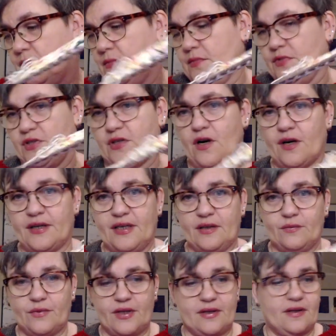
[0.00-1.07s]
started
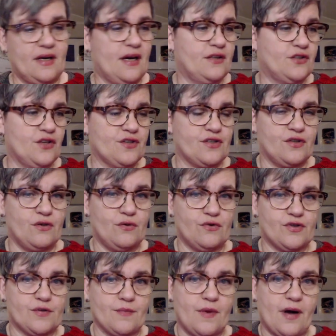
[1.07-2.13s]
with, I just
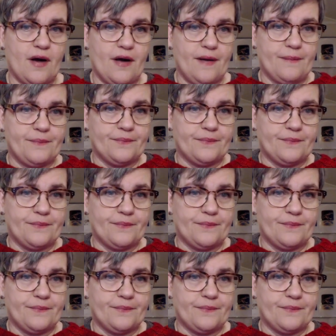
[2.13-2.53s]
used my